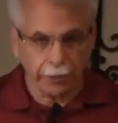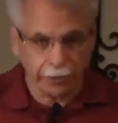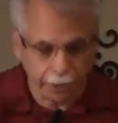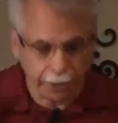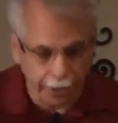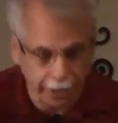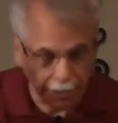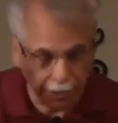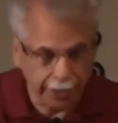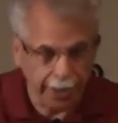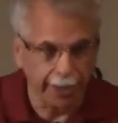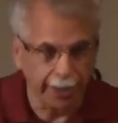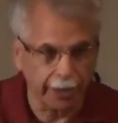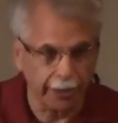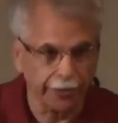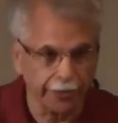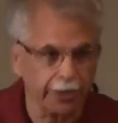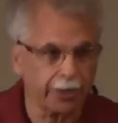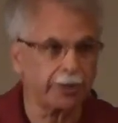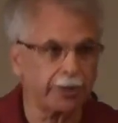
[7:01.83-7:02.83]

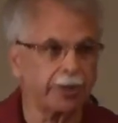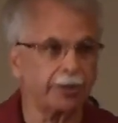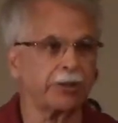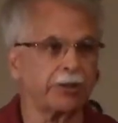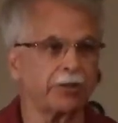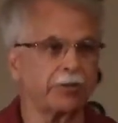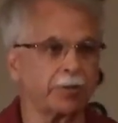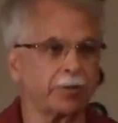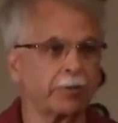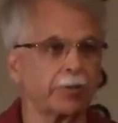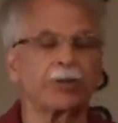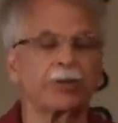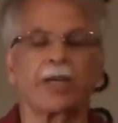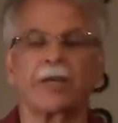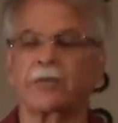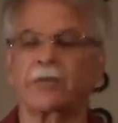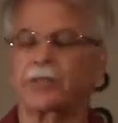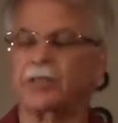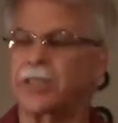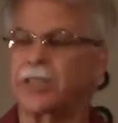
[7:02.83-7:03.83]
Gentiles at a distance from them because they
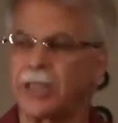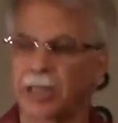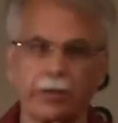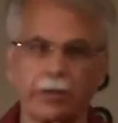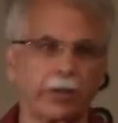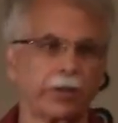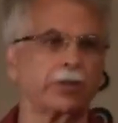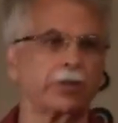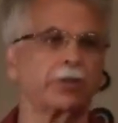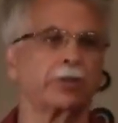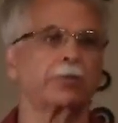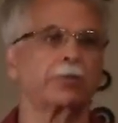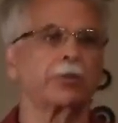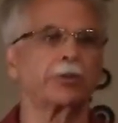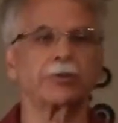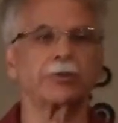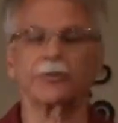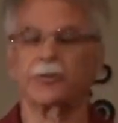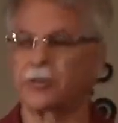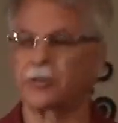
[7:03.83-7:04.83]
have this caricature,
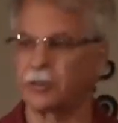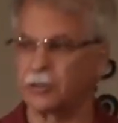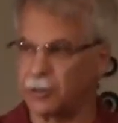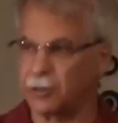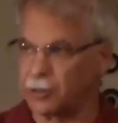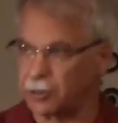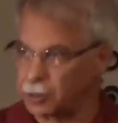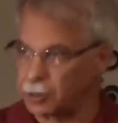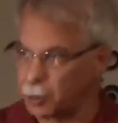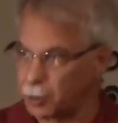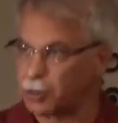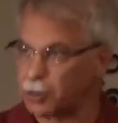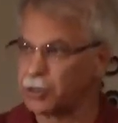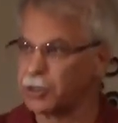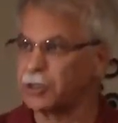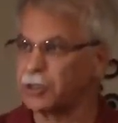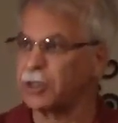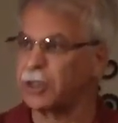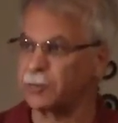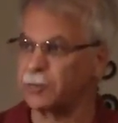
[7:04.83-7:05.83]
because it was this
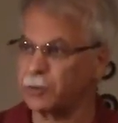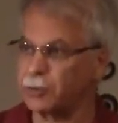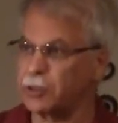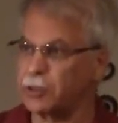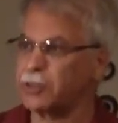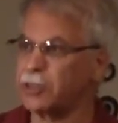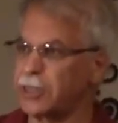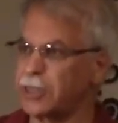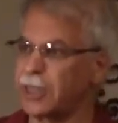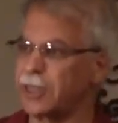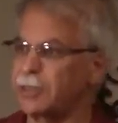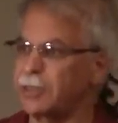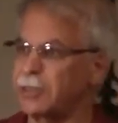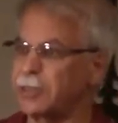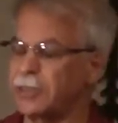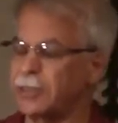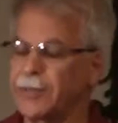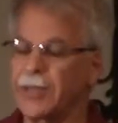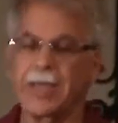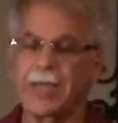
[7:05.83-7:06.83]
distortion of
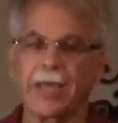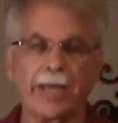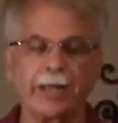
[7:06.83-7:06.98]
Christianity.